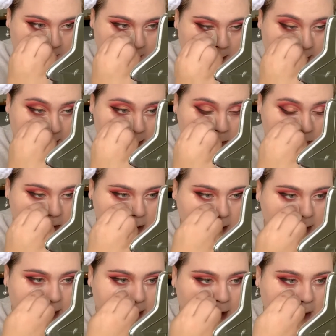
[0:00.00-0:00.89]
and
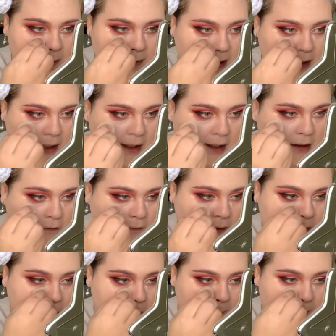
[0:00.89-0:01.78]
looking at myself
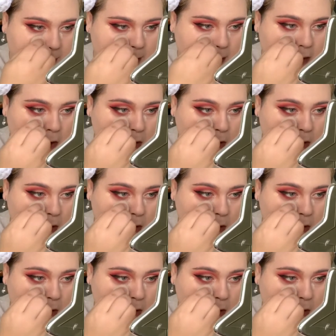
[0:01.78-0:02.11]
so much